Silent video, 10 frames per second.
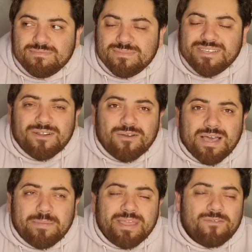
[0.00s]
you know
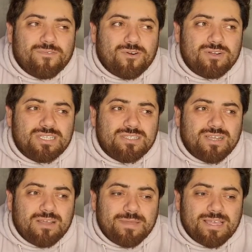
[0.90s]
i mean of course he's
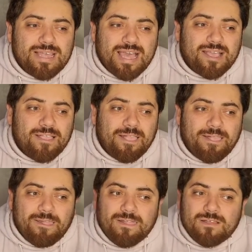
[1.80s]
gonna be like
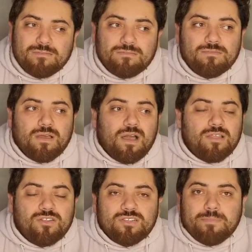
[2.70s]

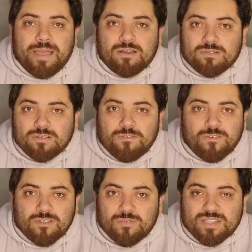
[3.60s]
under the microscope
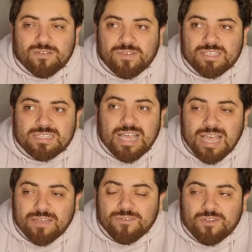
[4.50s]
for the rest of his
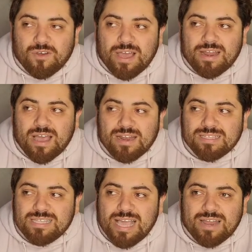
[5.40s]
life you know and
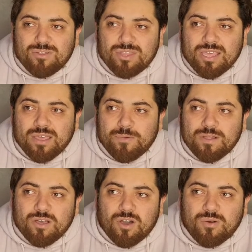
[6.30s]
honestly i don't think he
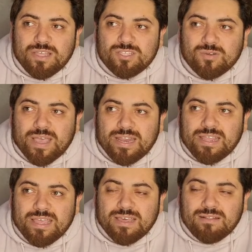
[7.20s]
will go into
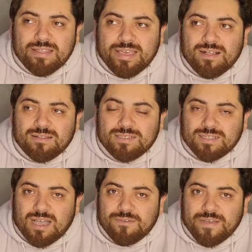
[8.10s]
any illegal
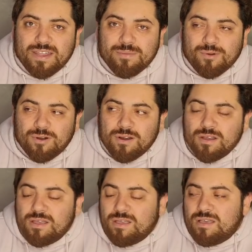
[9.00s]
stuff anymore
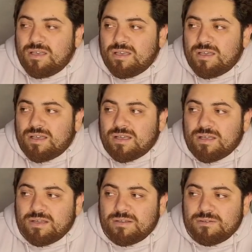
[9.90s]

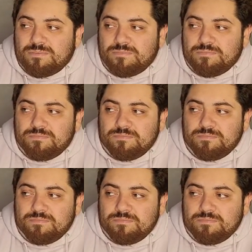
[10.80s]
um